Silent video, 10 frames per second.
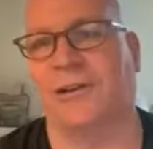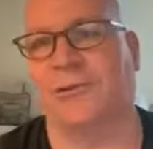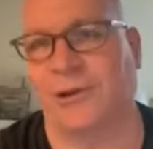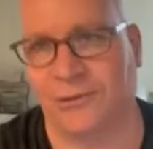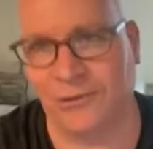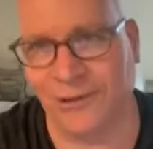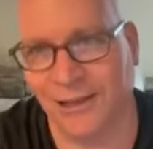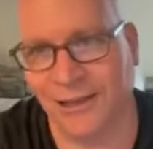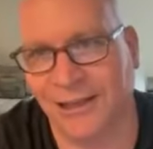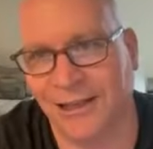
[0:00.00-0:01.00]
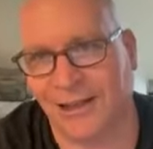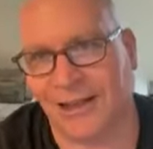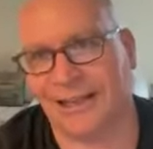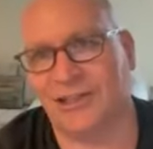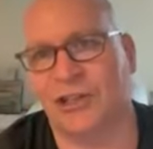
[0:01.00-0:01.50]
hero.
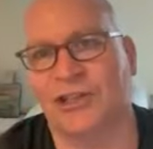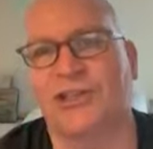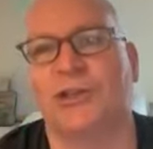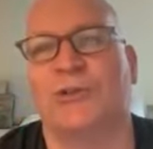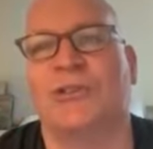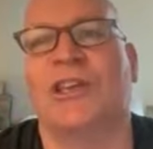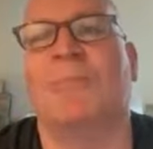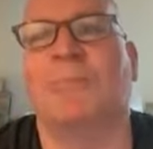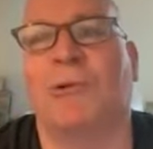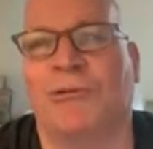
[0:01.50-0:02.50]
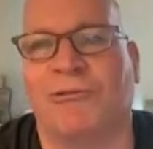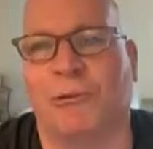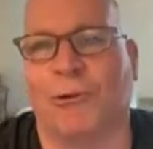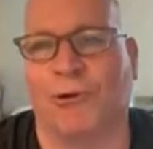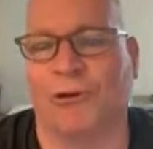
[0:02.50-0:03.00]
Like it's yeah. just too simple
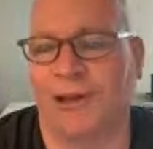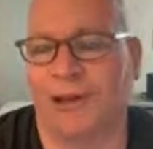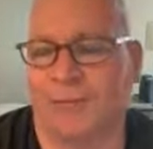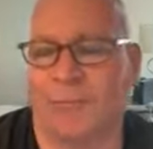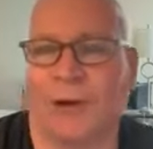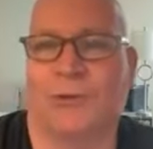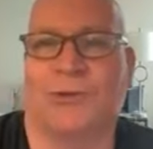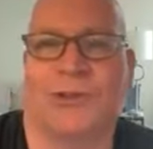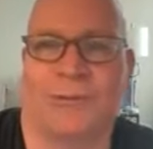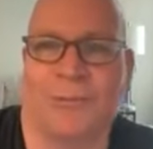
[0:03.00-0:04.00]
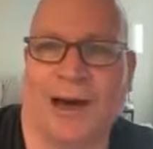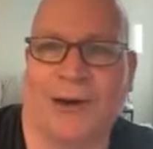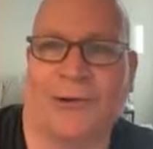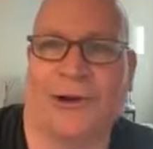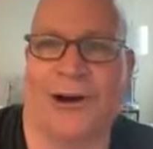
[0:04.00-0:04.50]
for most of the
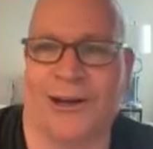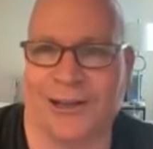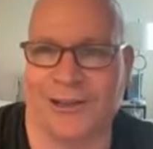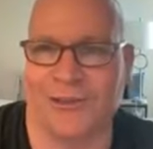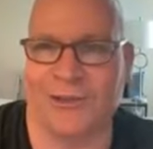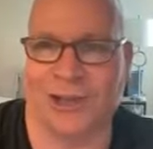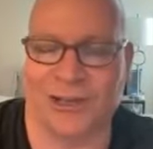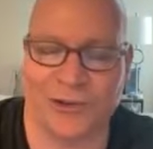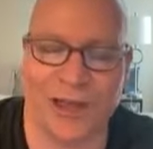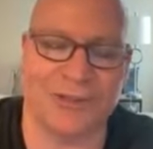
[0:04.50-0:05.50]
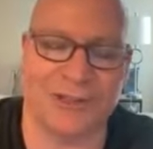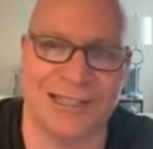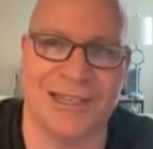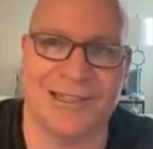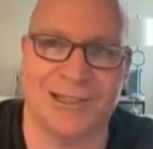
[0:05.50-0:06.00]
modern audience. Like you have to
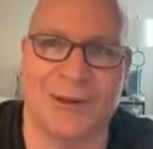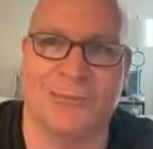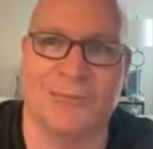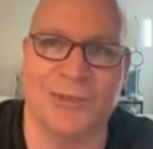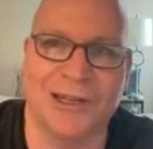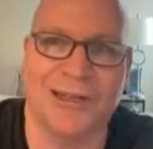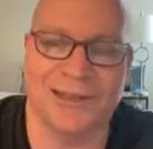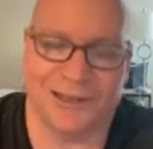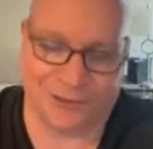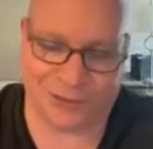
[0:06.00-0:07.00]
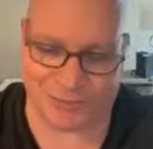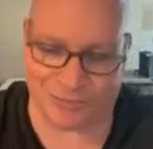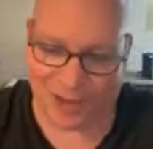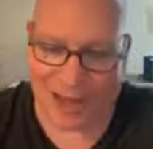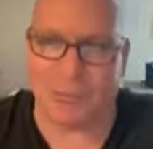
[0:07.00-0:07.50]
see some, you know,
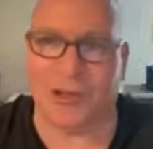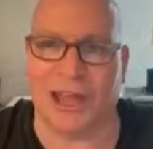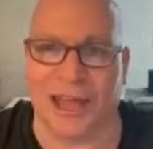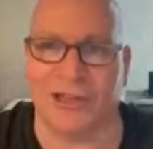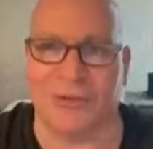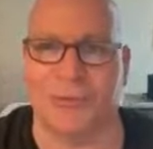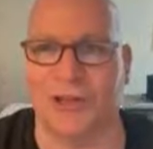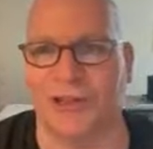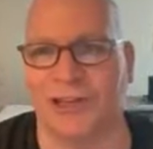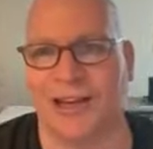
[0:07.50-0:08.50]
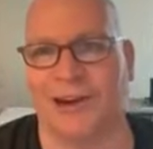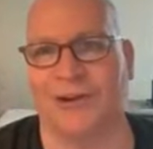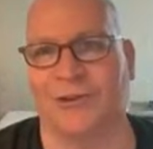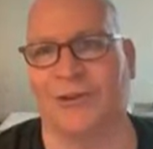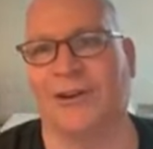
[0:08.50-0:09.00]
some complication within the
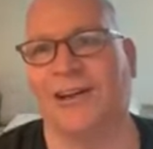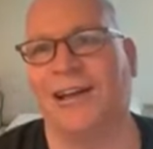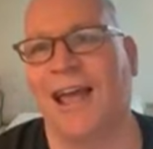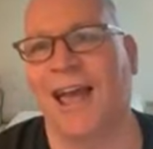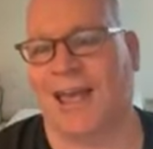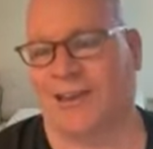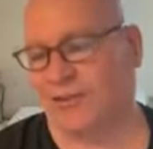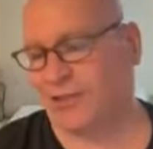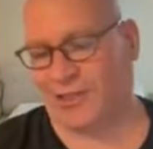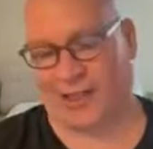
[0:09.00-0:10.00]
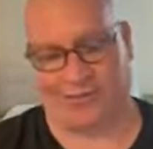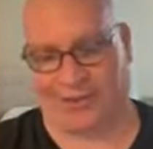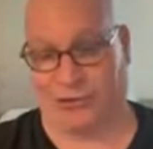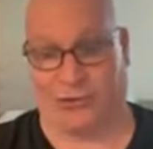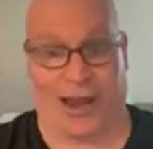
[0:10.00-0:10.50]
character and they
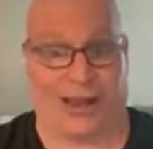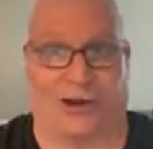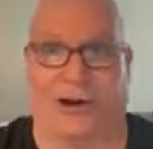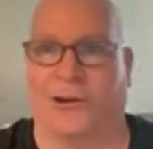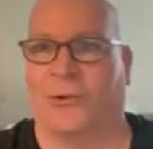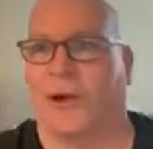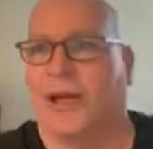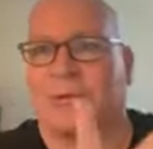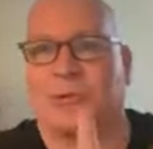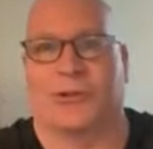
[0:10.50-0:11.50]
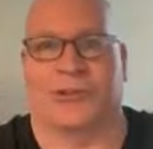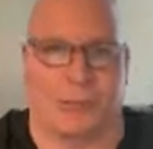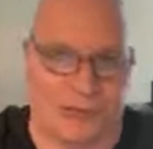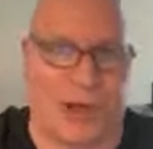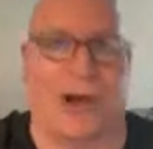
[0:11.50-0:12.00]
they drag it all the way up to where it's
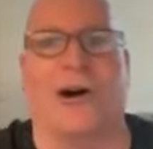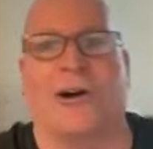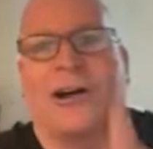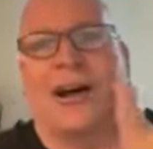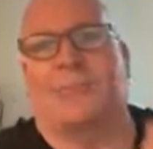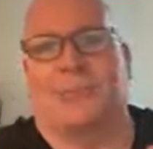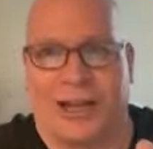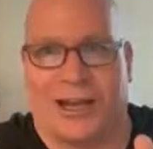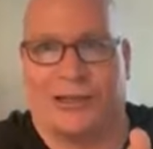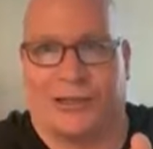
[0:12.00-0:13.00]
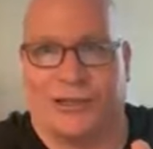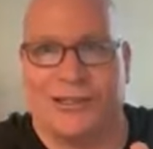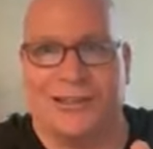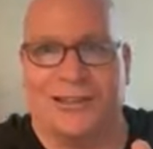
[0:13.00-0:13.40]
almost all complication.